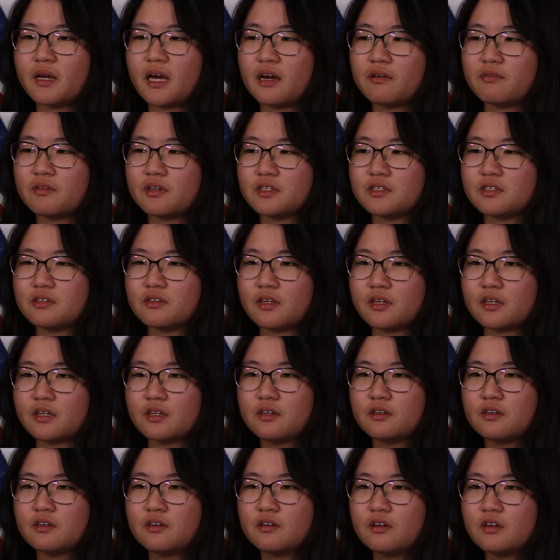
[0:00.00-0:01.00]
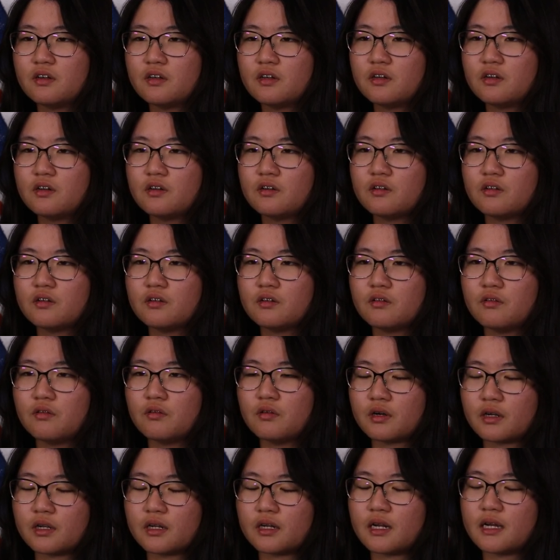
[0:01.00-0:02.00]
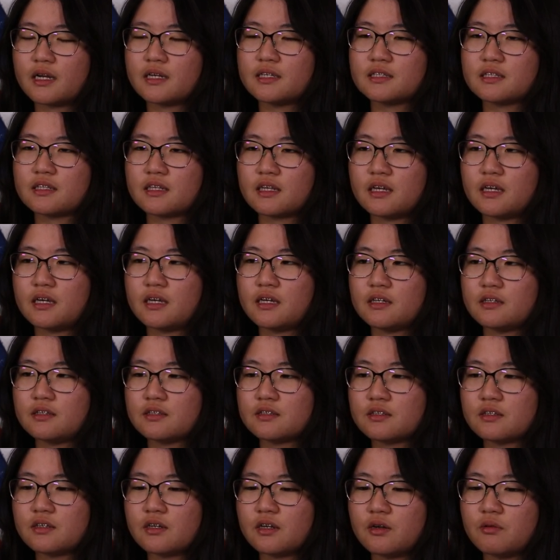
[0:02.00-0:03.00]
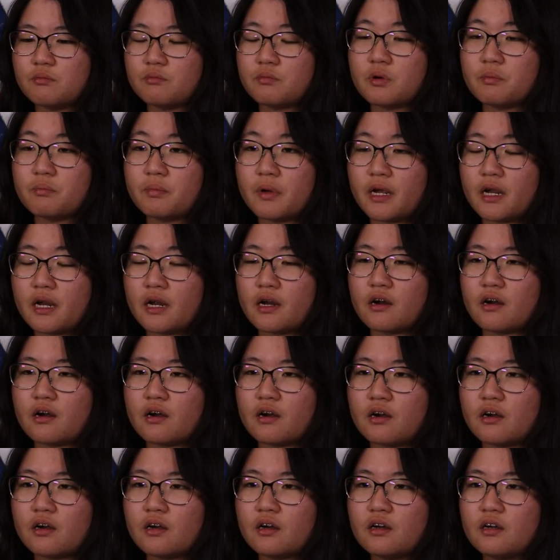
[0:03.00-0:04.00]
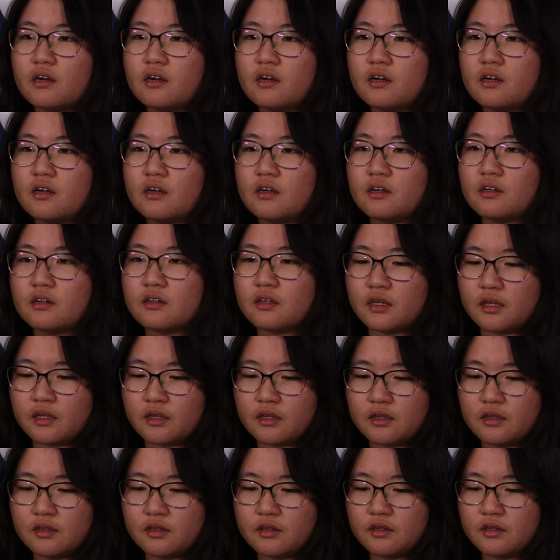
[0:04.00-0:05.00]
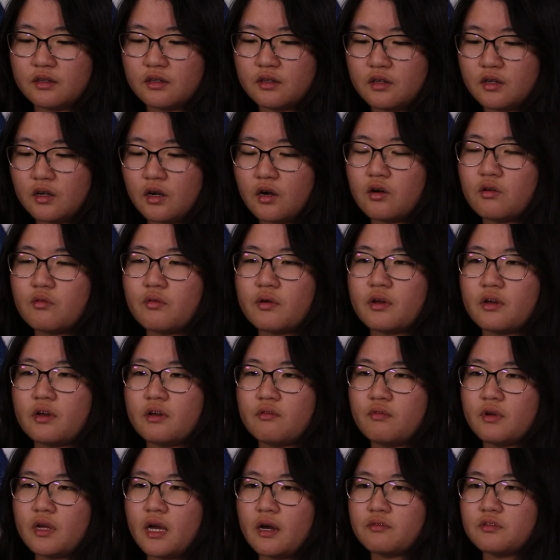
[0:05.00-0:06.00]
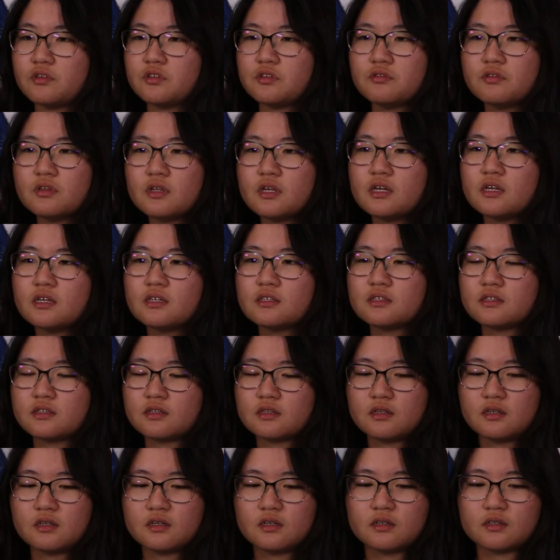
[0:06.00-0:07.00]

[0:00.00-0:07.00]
having to like organize things, um, prepare, like, oh, we, we have to do this.